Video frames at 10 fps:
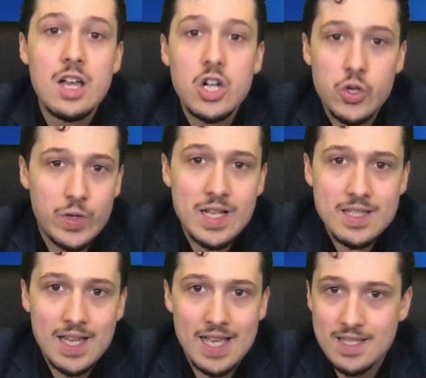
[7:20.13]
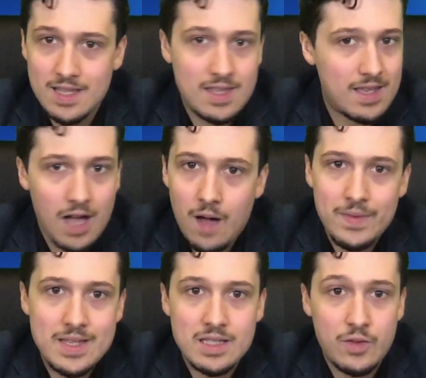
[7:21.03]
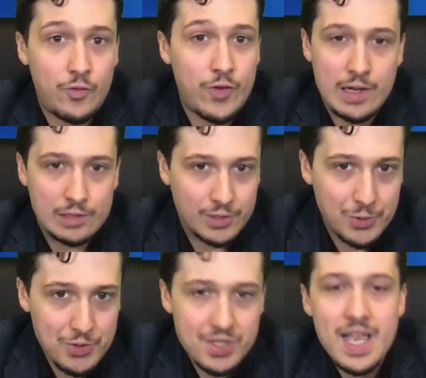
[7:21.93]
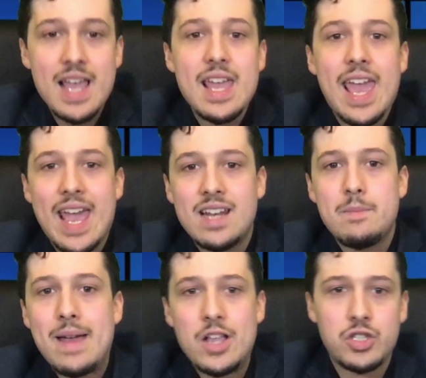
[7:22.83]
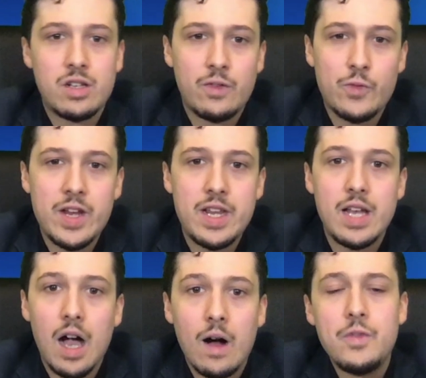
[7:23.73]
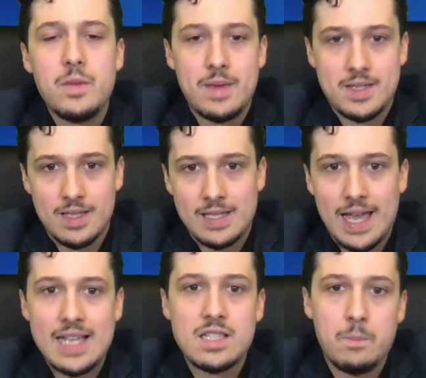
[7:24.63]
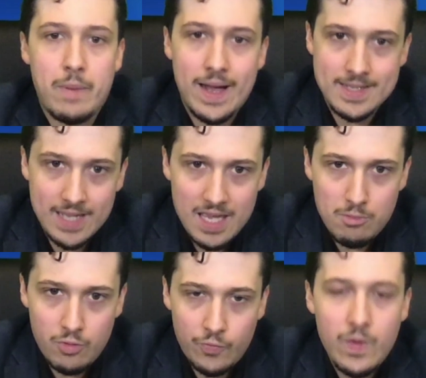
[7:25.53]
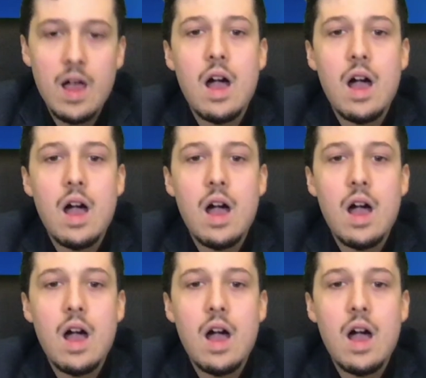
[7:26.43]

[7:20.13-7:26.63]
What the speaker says: criticizing the obviously very loose and imaginative reading of the missing text by Zaimov,